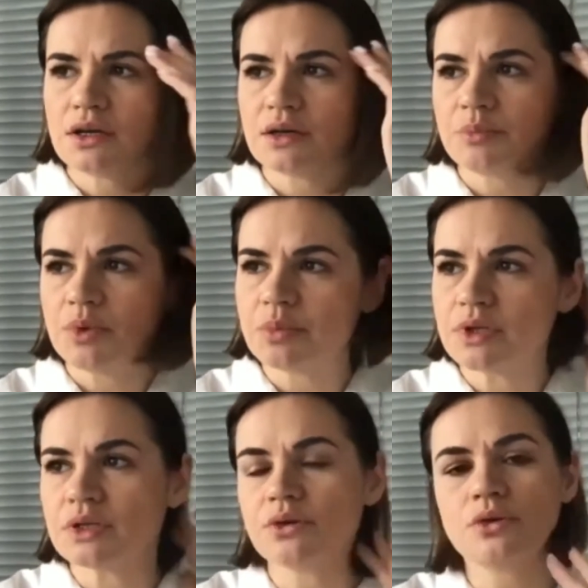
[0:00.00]
people
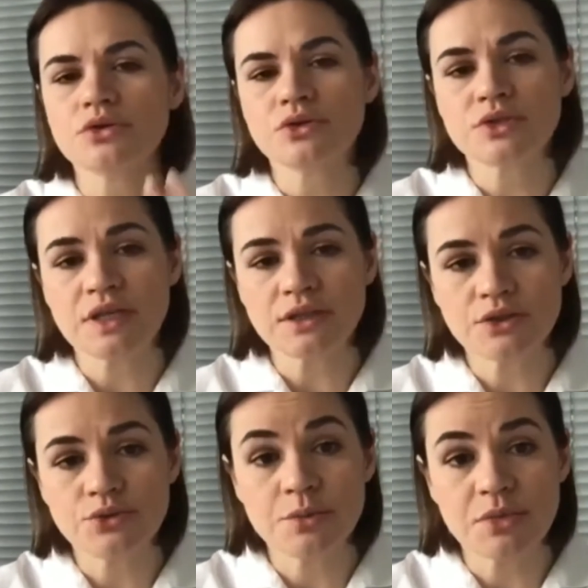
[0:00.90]
also started
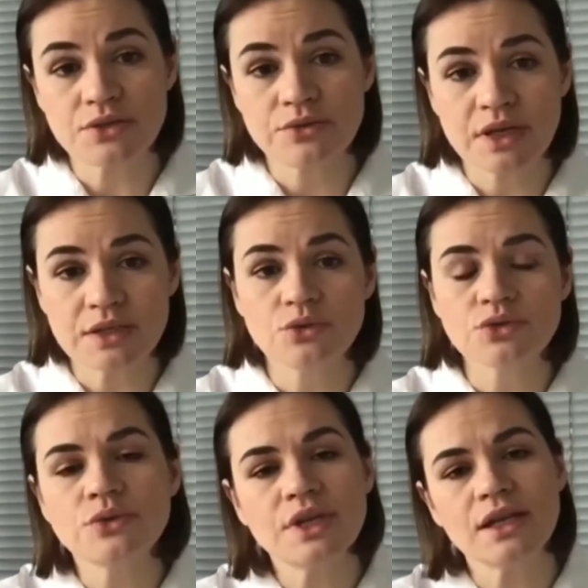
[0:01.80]
to demonstrate
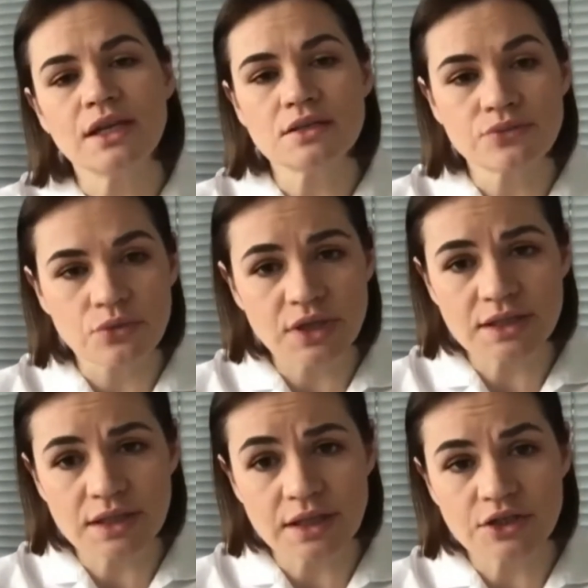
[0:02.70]
not only against
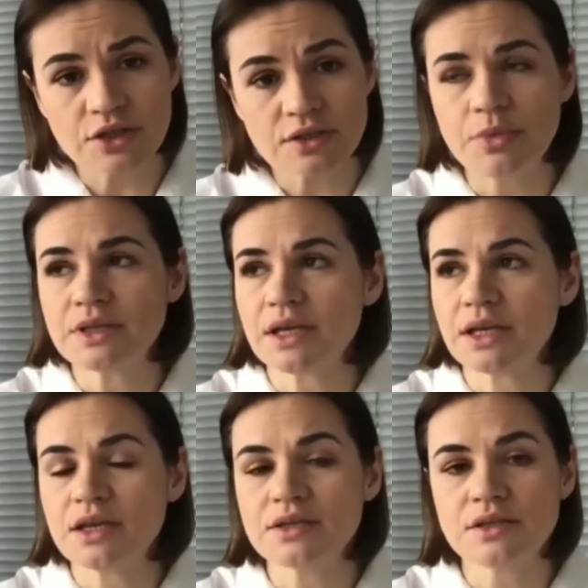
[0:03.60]
fraudulent elections, but
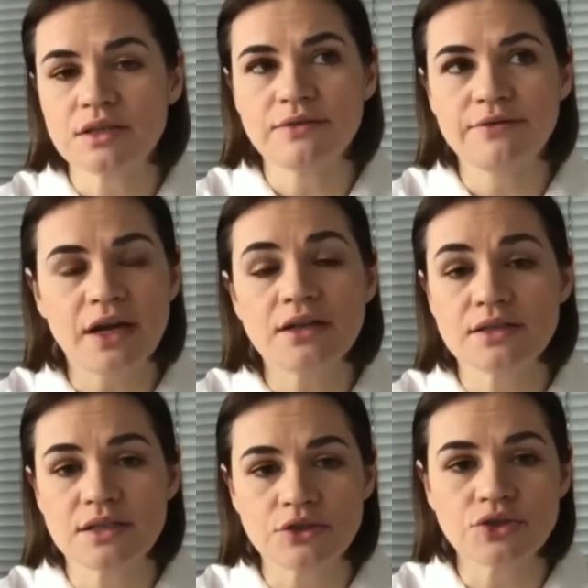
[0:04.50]
against
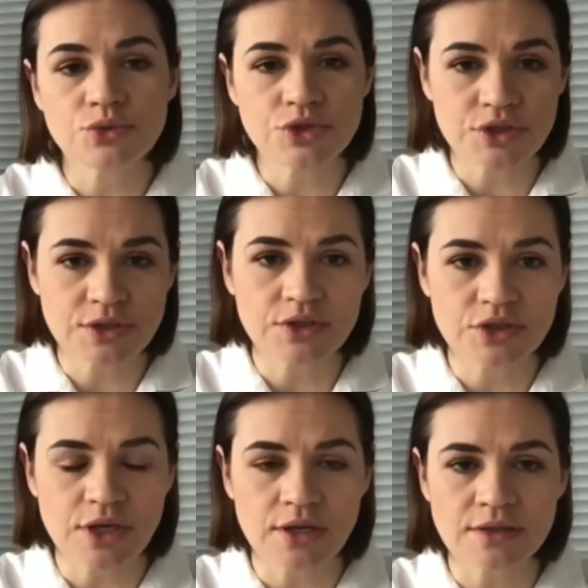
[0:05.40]
violence and tortures in
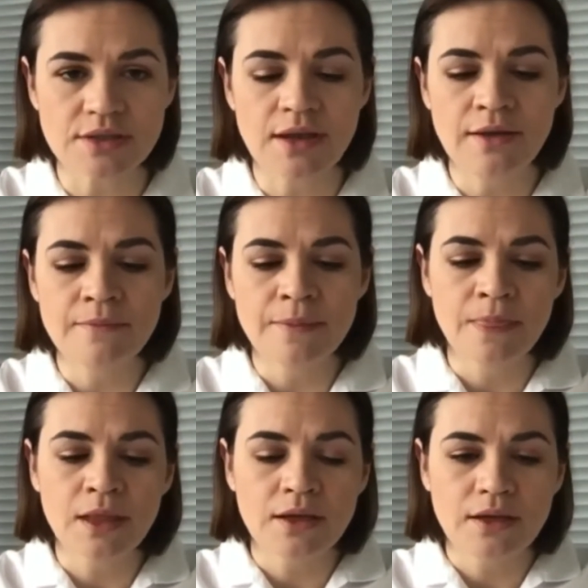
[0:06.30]
jails.
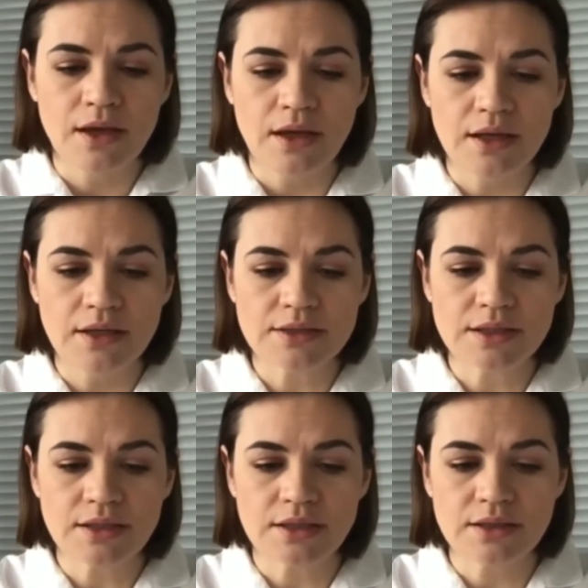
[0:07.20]
And
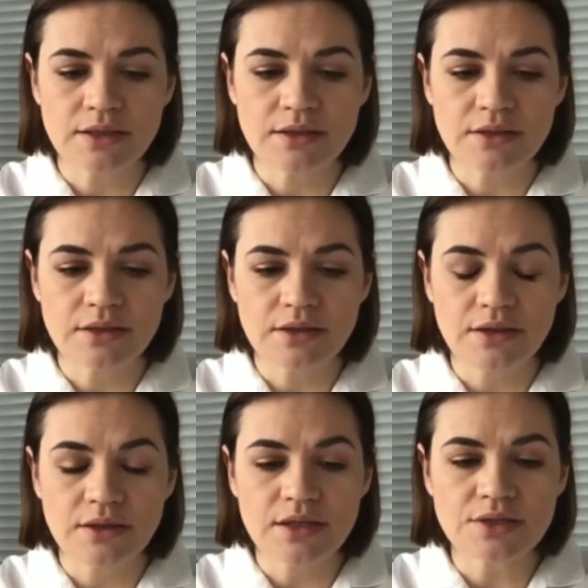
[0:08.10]

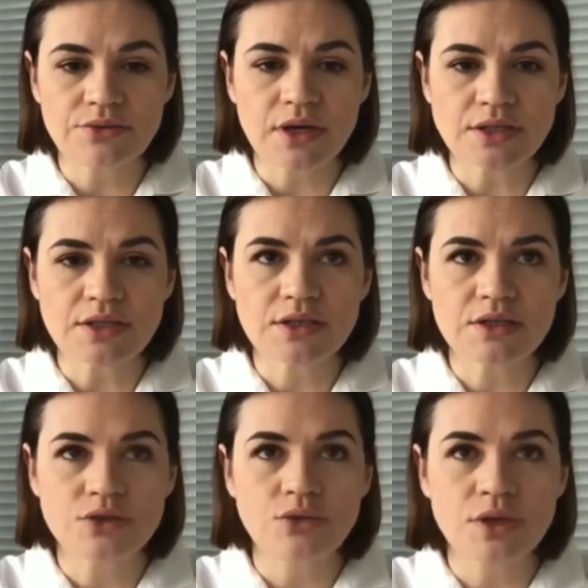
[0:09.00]
this crisis
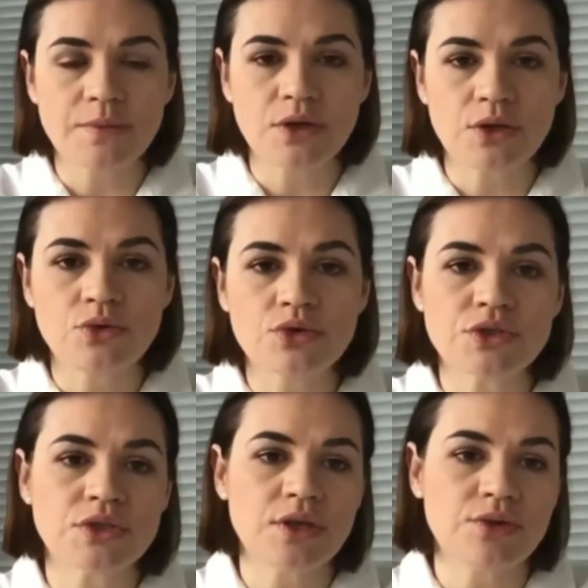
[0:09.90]
is only
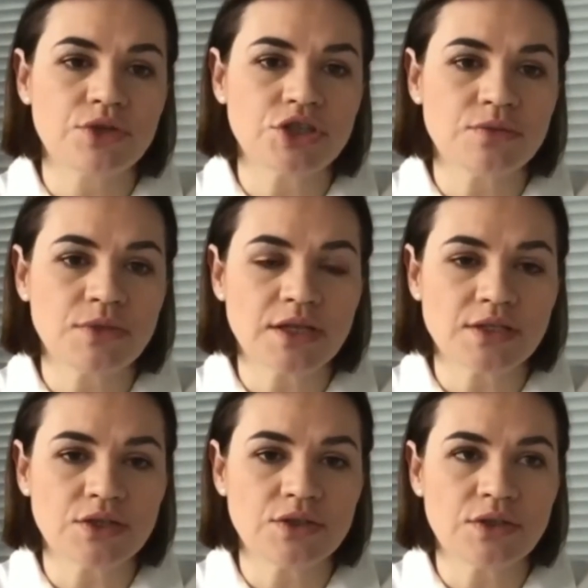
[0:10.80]
because the regime
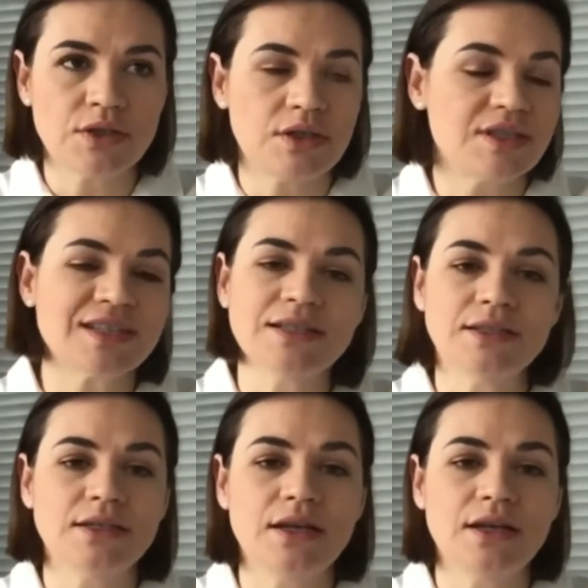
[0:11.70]
is cleaning